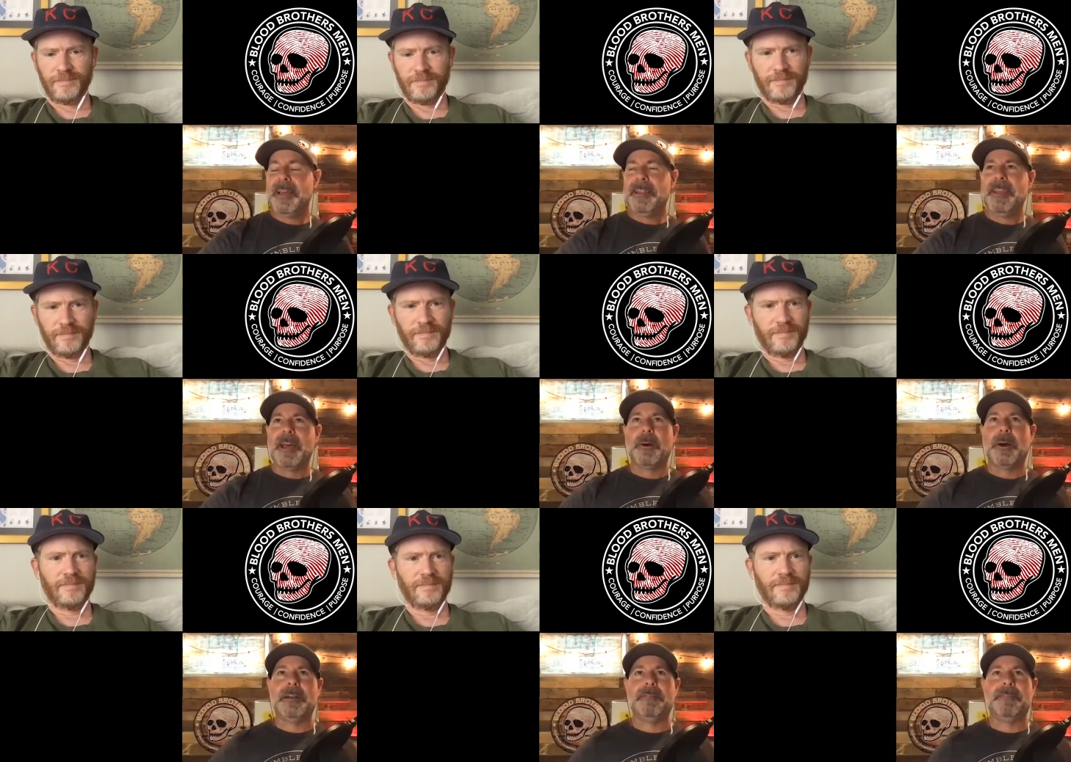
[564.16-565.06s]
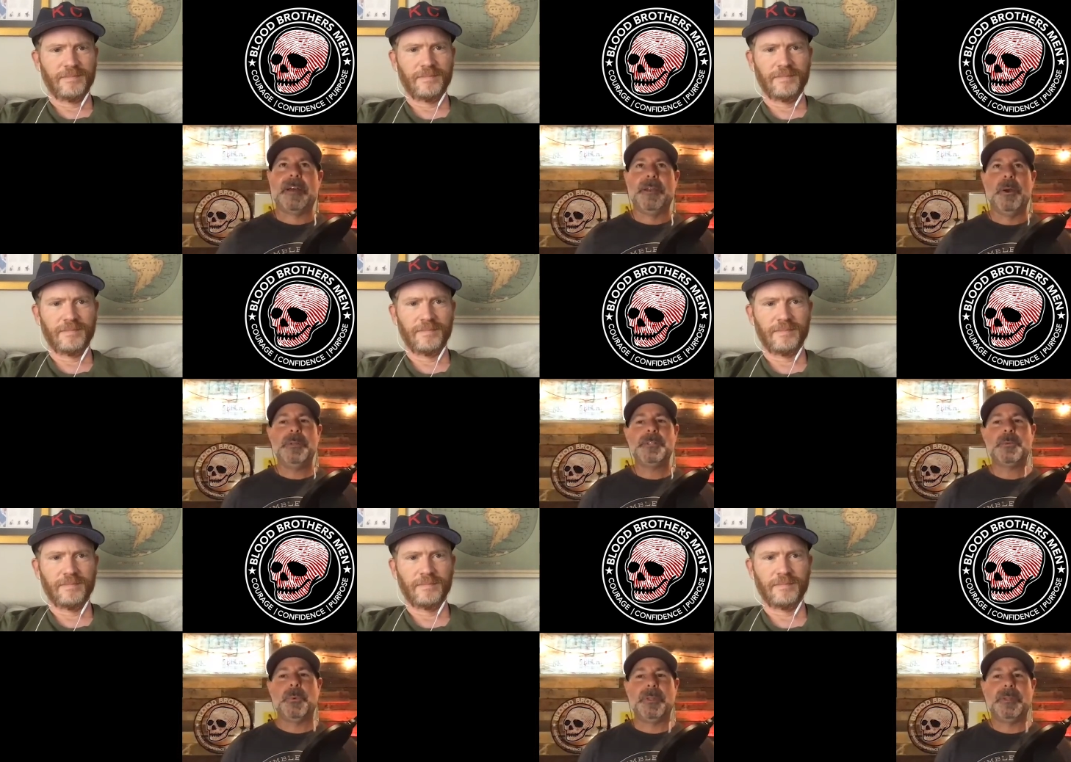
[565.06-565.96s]
Speaker 1: Now, I've I
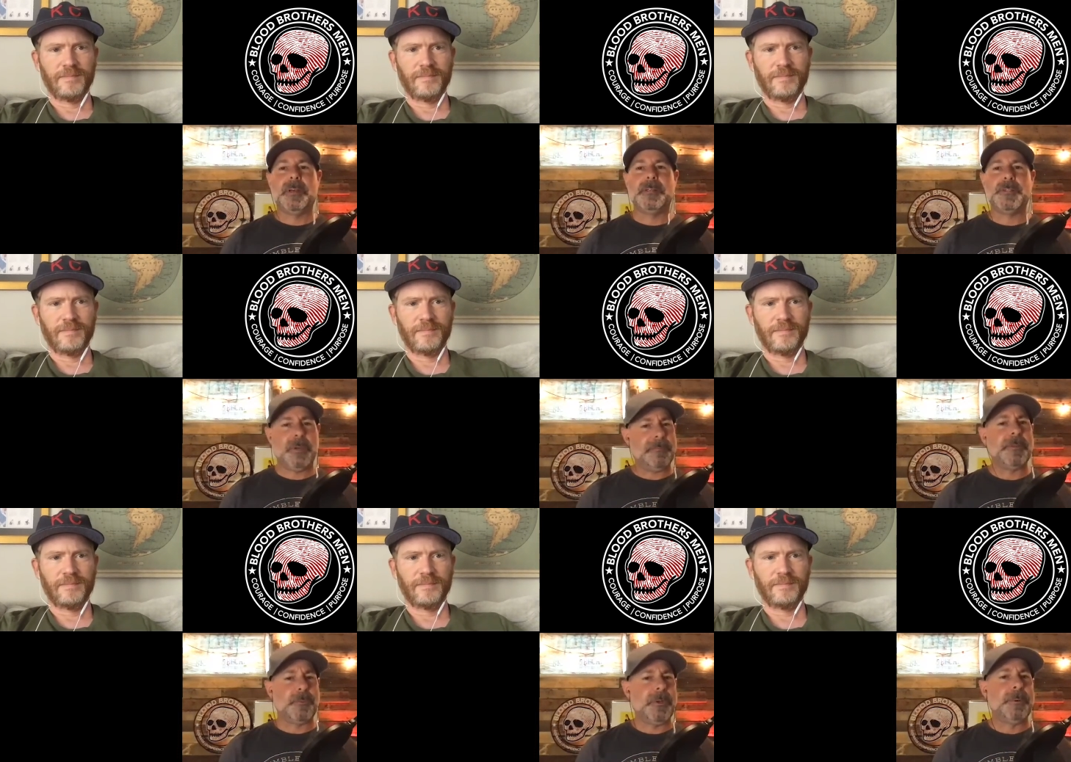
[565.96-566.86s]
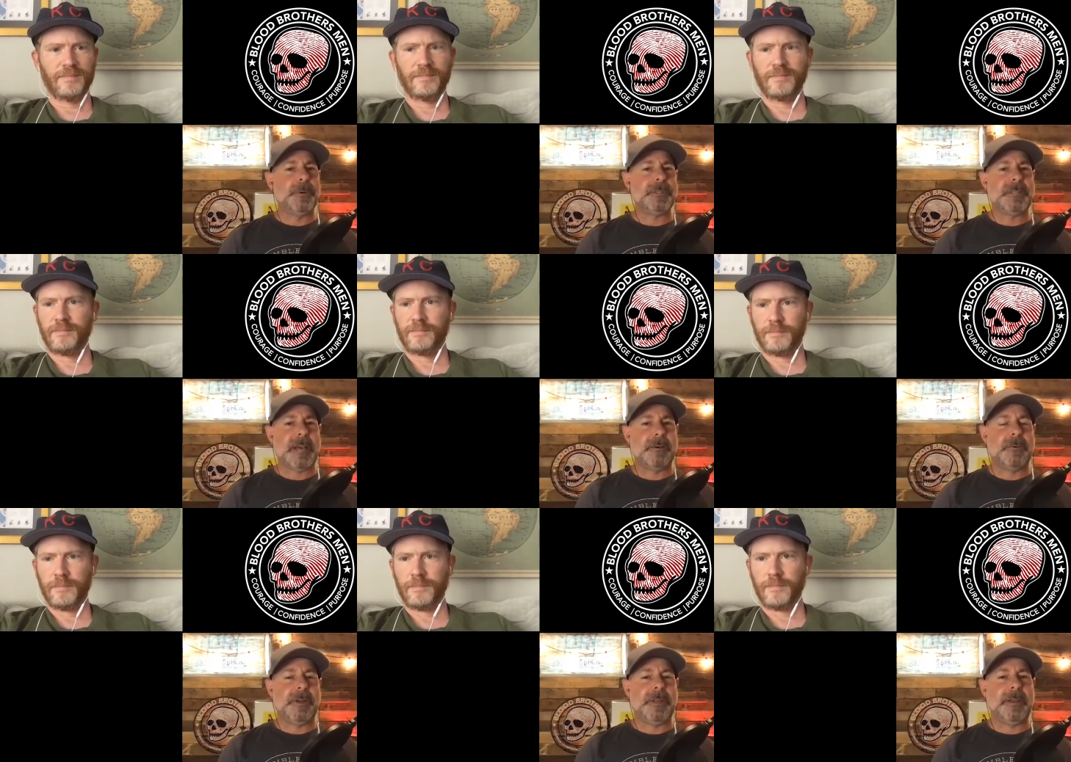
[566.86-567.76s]
noticed with uh, so you have the three books out
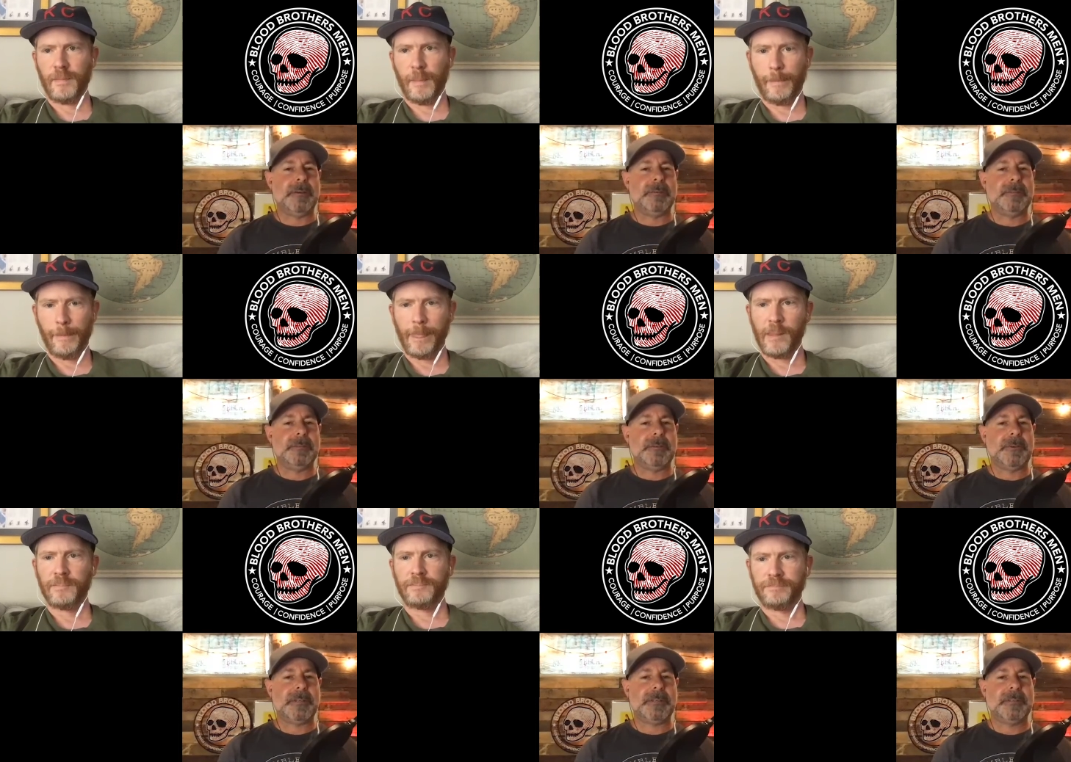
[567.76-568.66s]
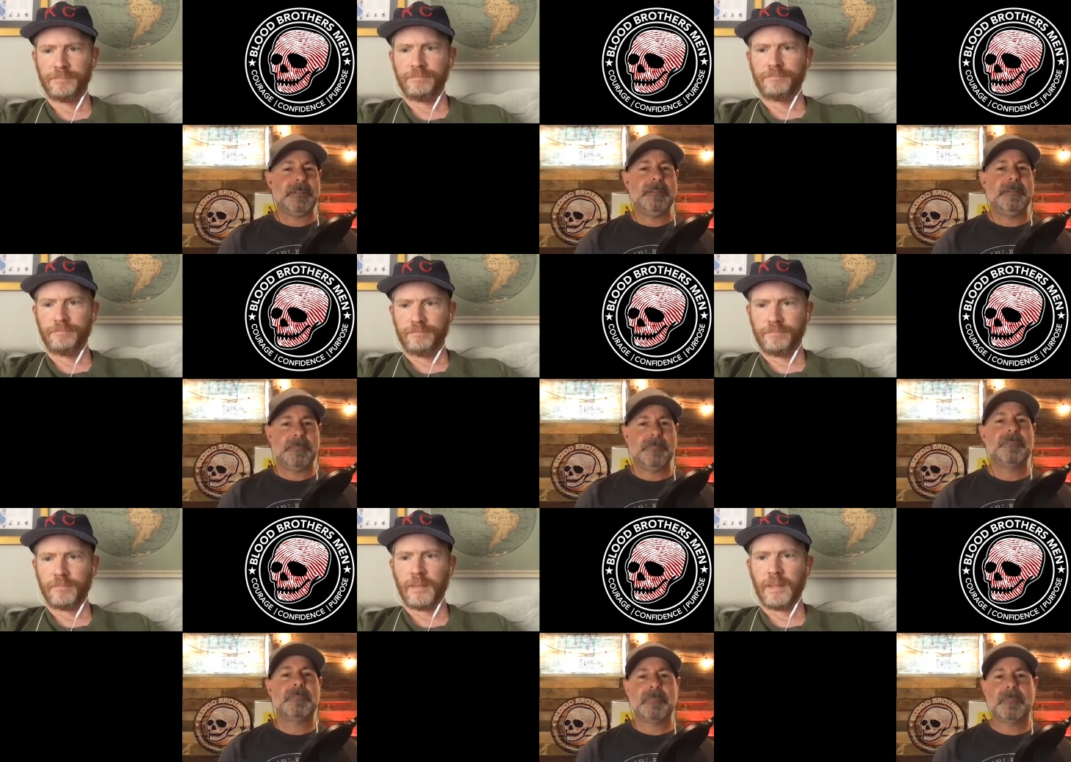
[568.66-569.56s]
right now, correct?
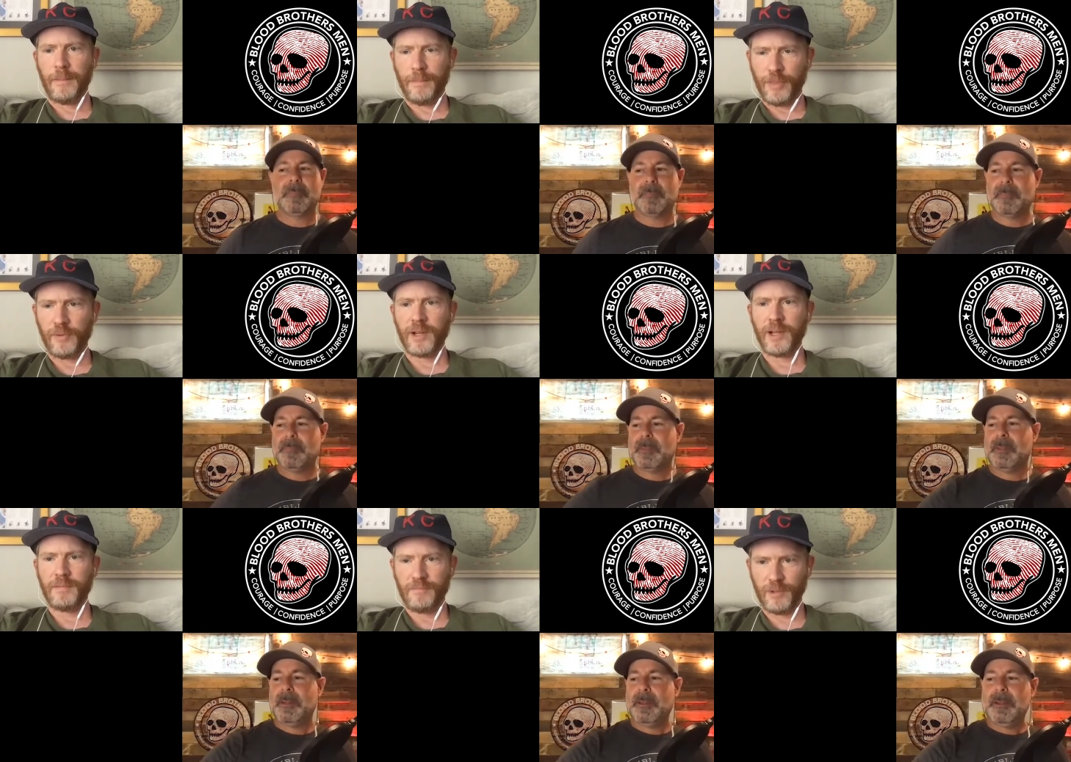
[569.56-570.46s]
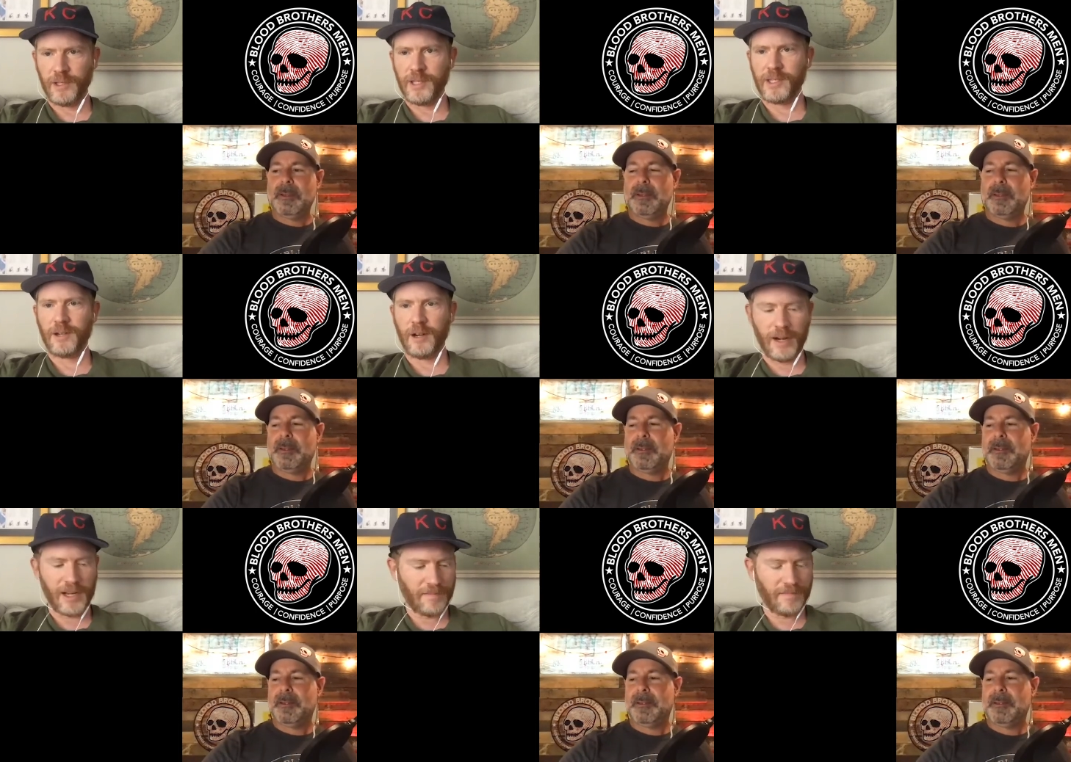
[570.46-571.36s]
Yep,
Speaker 2: three released
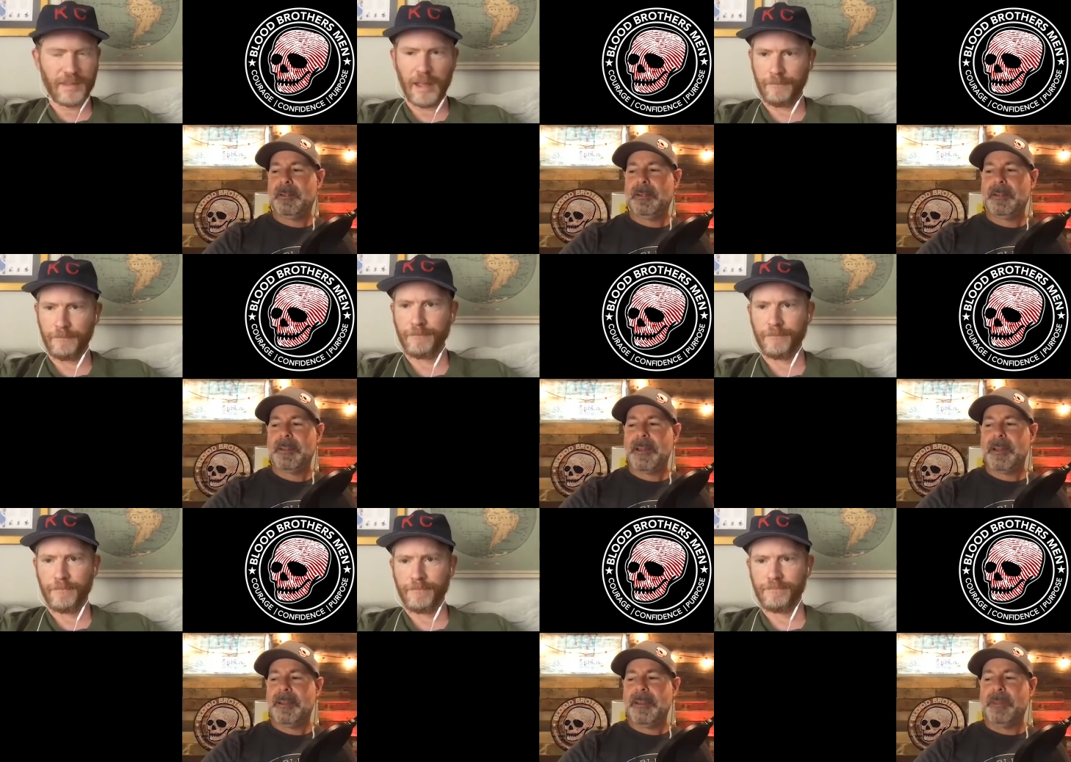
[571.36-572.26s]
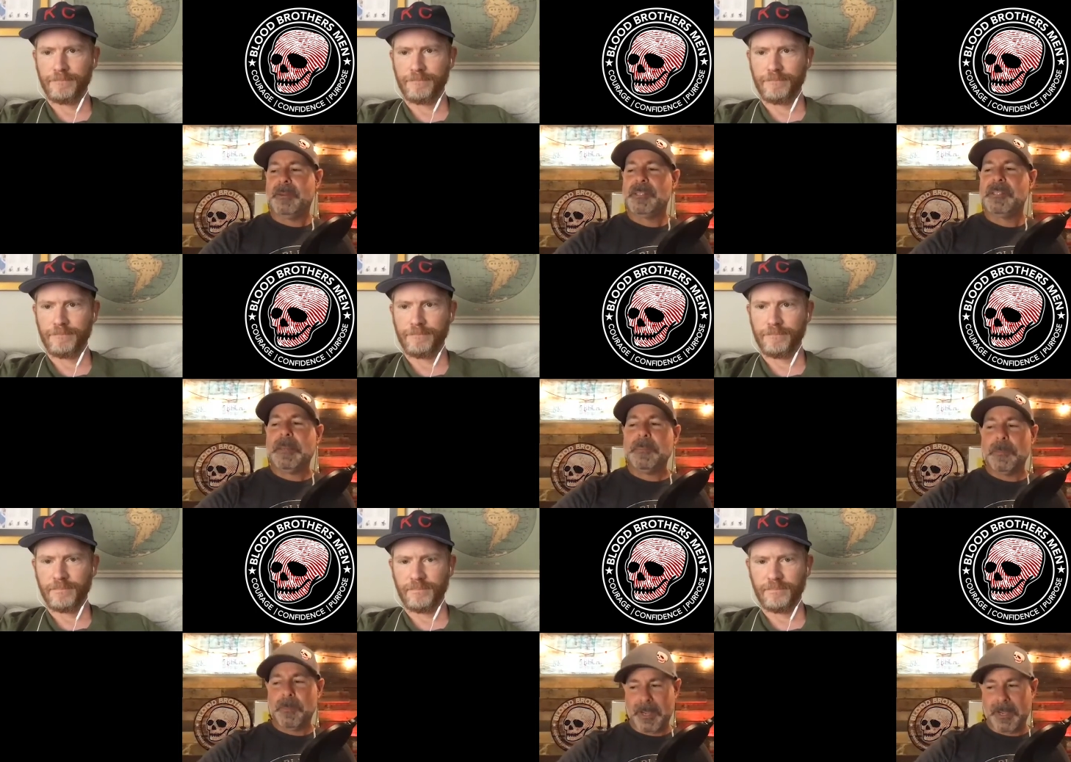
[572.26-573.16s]
already.
Speaker 1: Yeah. Now there seem
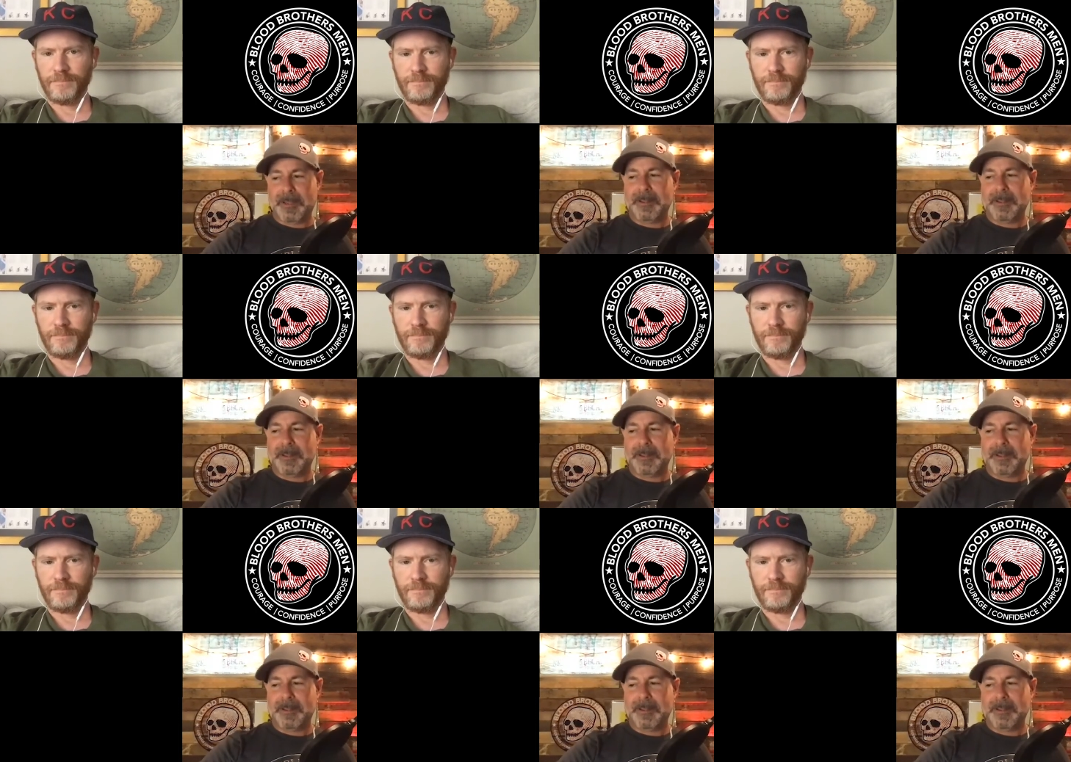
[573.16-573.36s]
to be